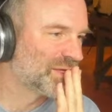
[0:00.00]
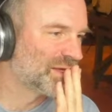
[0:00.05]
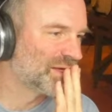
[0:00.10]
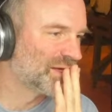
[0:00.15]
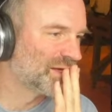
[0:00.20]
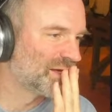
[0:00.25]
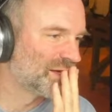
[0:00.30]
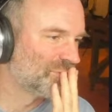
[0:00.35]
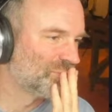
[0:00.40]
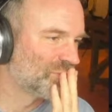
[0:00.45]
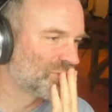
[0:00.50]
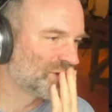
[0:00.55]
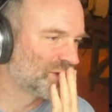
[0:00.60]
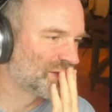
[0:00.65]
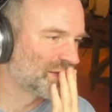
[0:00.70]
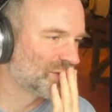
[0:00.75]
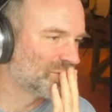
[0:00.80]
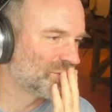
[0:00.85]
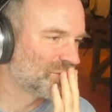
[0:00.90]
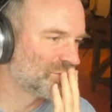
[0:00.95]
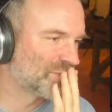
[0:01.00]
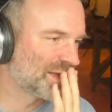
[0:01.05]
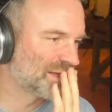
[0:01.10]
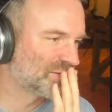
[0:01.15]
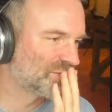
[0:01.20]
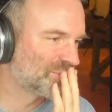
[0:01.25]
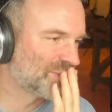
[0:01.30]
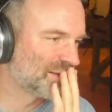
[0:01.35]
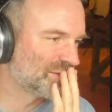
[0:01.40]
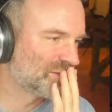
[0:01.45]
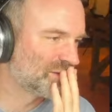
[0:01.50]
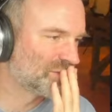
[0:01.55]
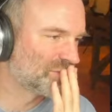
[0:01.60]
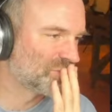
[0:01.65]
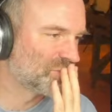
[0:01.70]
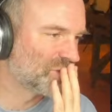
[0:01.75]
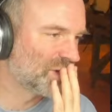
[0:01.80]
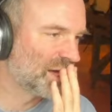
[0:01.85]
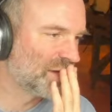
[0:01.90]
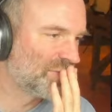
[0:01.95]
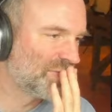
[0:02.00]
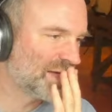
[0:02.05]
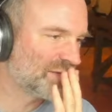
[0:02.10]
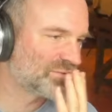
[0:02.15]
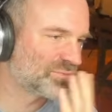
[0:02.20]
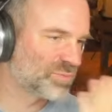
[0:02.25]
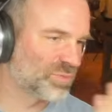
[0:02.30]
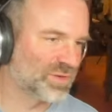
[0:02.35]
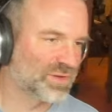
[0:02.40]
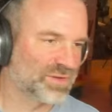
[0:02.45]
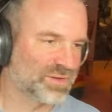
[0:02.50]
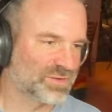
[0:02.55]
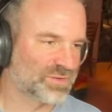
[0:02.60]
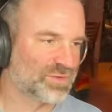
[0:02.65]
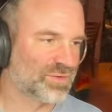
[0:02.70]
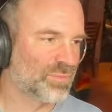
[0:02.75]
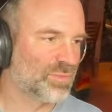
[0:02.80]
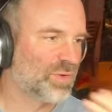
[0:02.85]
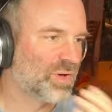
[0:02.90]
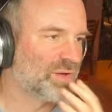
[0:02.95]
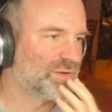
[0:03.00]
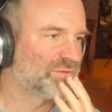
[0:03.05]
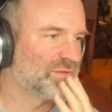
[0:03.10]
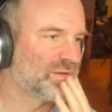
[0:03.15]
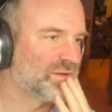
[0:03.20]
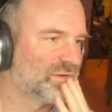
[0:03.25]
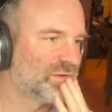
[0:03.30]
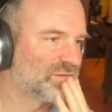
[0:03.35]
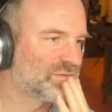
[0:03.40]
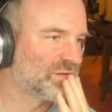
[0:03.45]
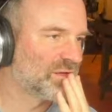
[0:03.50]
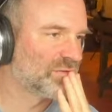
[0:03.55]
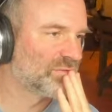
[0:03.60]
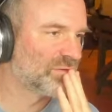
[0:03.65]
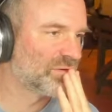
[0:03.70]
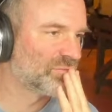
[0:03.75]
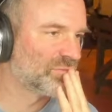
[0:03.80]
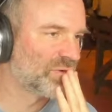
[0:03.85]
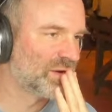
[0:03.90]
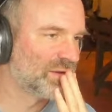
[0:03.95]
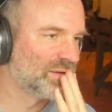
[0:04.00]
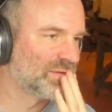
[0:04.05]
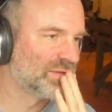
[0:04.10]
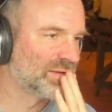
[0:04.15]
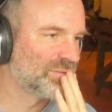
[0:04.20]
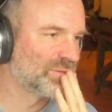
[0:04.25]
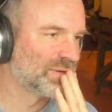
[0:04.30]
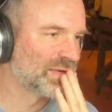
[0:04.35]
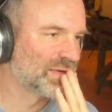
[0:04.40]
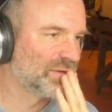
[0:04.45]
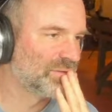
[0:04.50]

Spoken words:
I'm not going to go on a rant about Discord. Oh, that's what, because I'm not actually in a server. Right, there we go.